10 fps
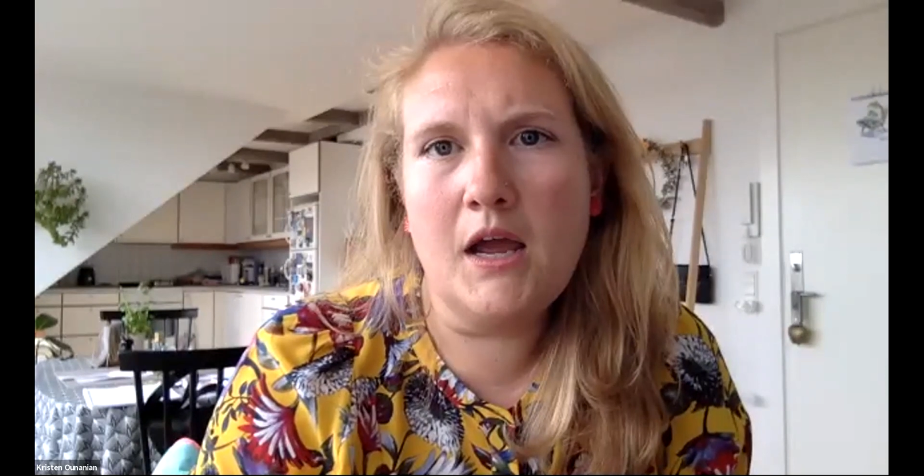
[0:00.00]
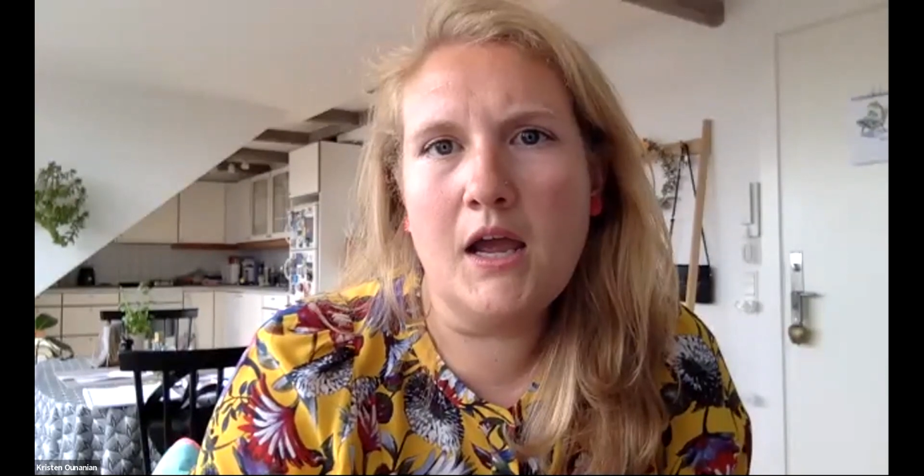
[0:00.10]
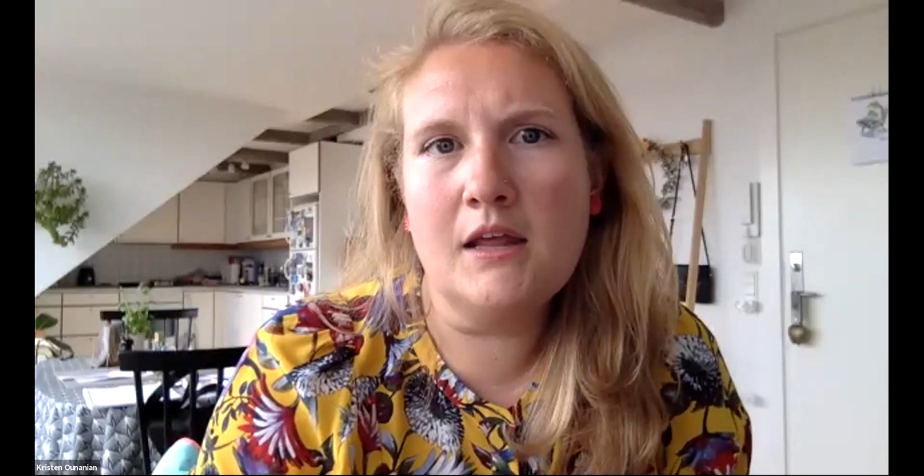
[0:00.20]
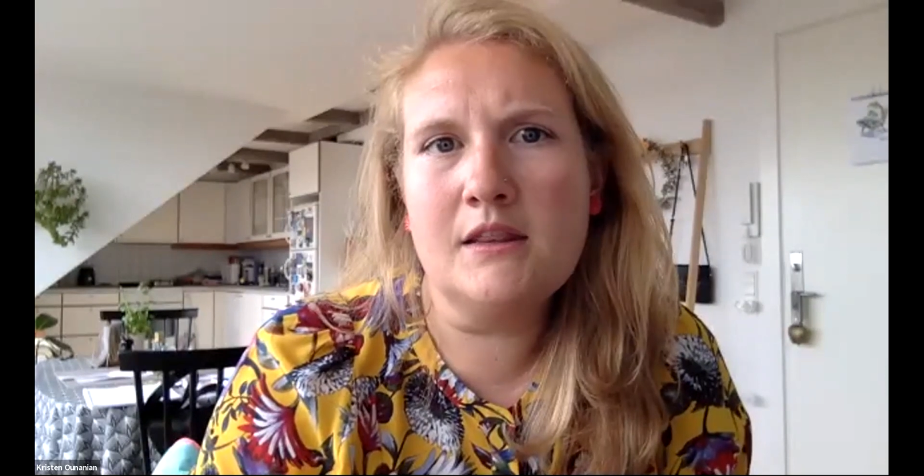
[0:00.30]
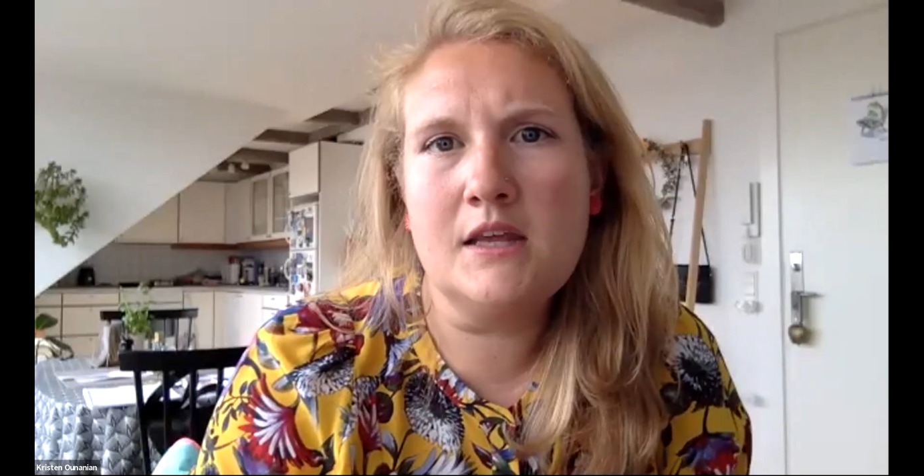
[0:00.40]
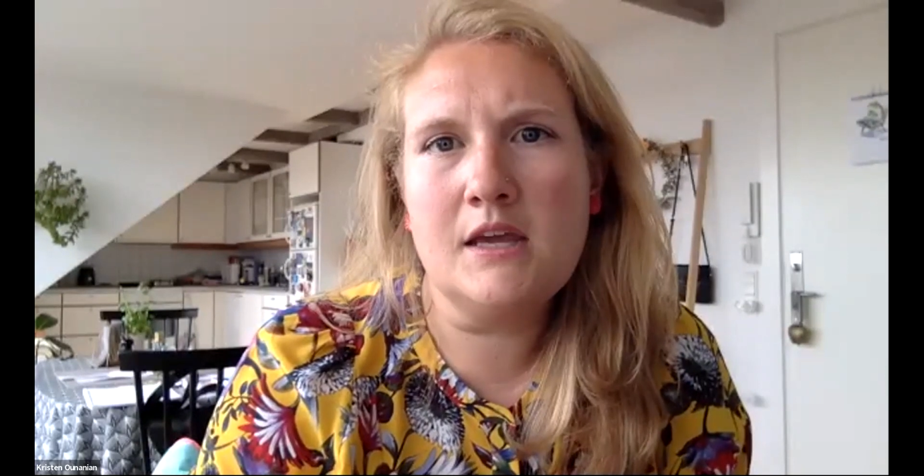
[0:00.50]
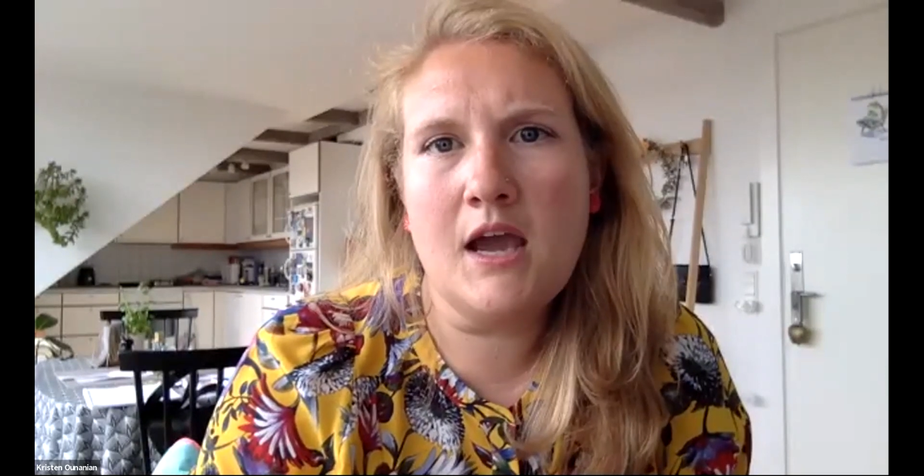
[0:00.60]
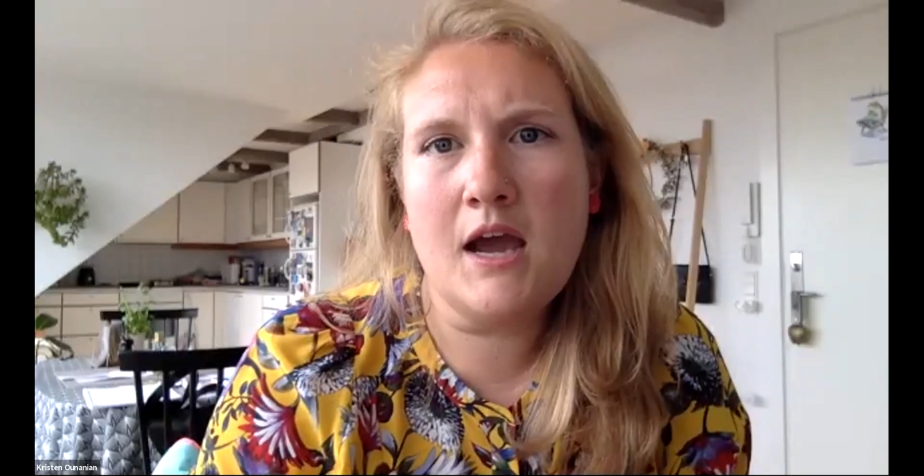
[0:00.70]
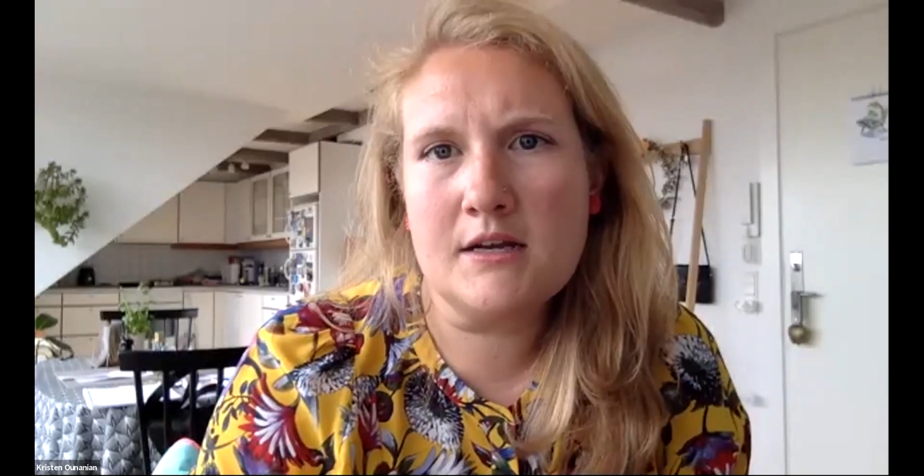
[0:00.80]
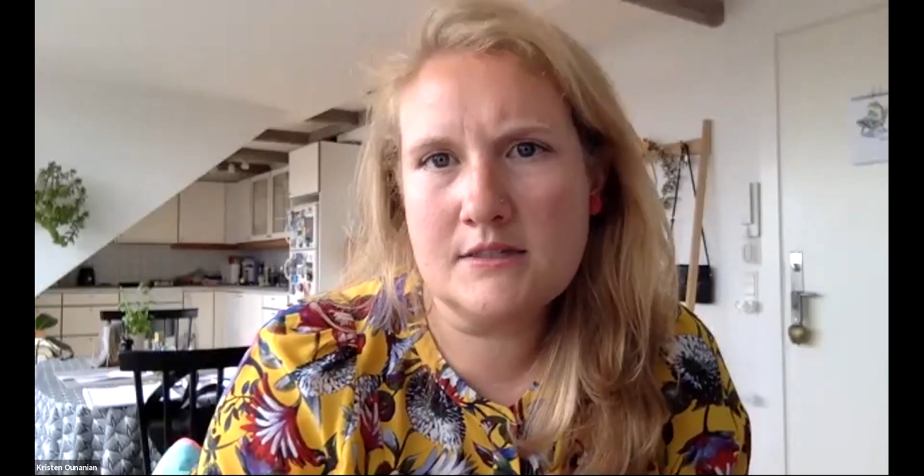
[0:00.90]
the
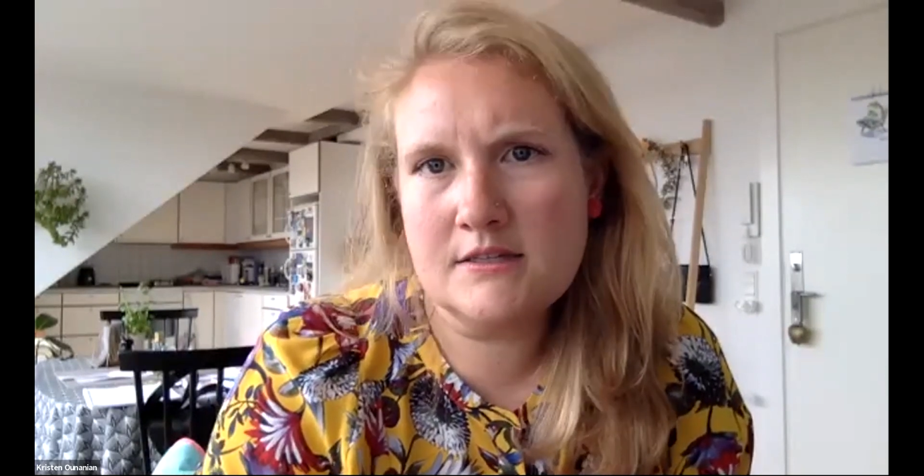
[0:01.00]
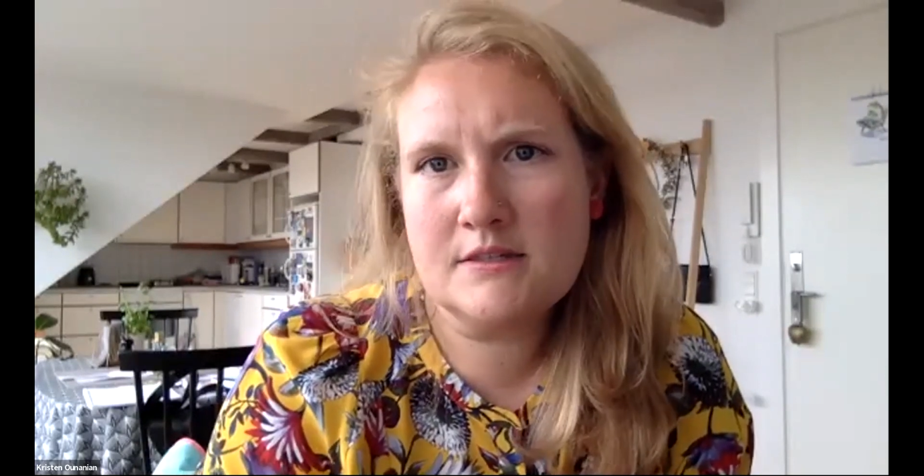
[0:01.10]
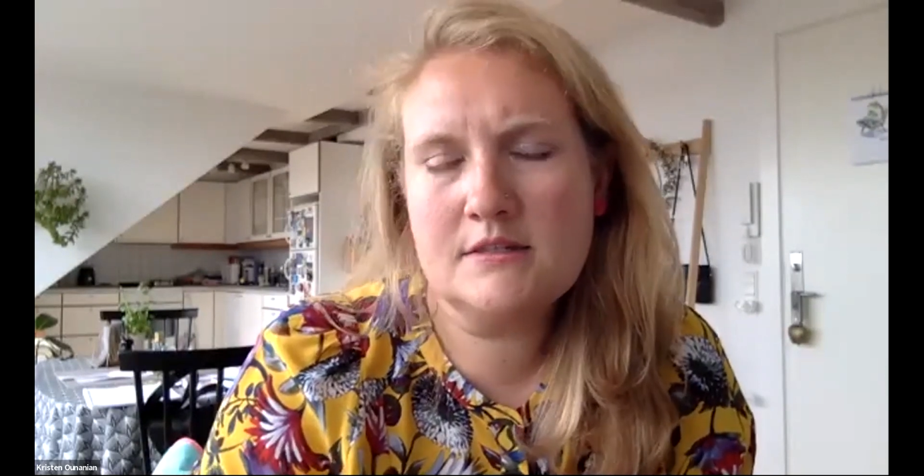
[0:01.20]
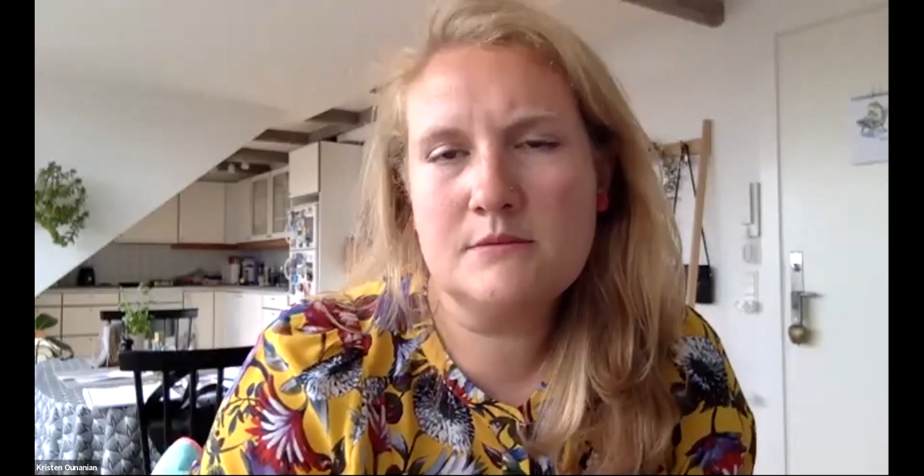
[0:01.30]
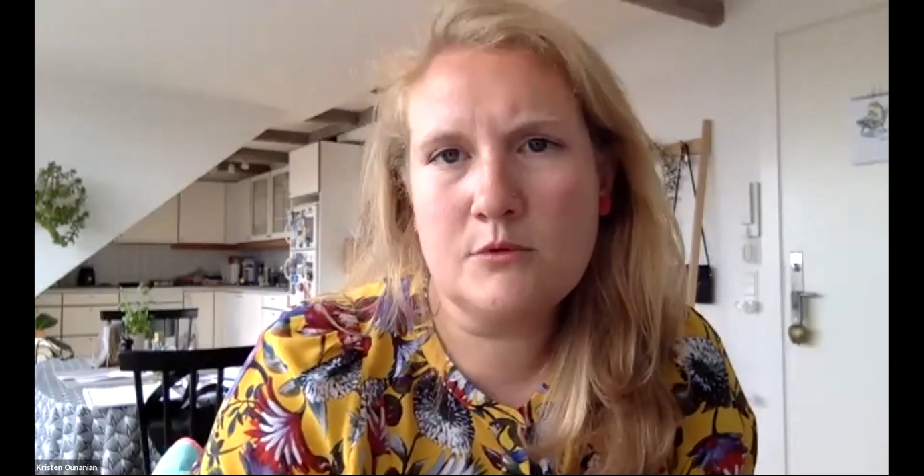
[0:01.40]
access to